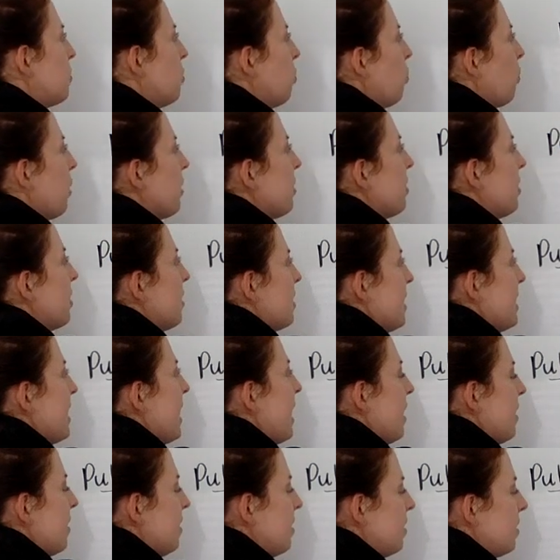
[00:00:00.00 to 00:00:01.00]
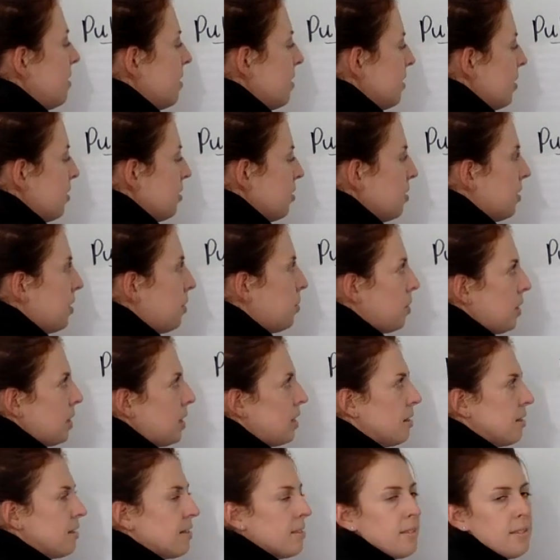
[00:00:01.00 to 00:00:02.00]
what the tendency is going to be,
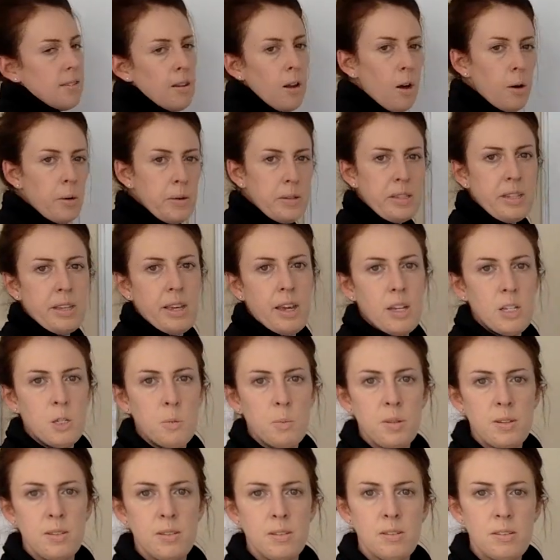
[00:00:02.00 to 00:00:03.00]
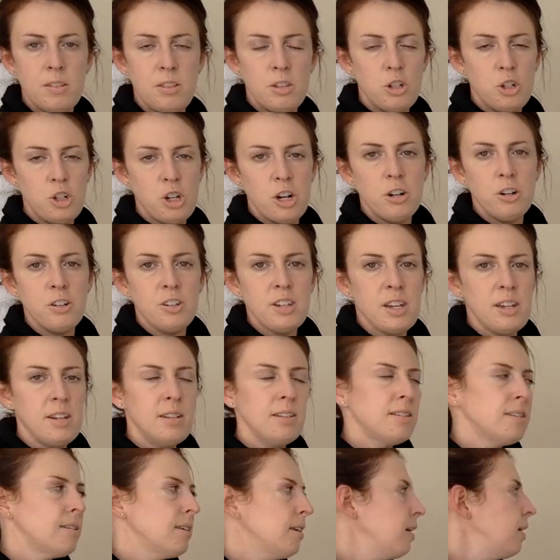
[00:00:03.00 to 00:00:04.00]
and this isn't always the case, this is the general
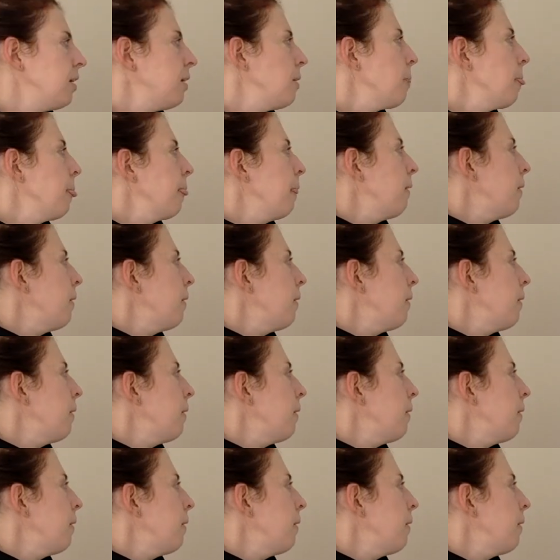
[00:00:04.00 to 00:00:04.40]
tendency.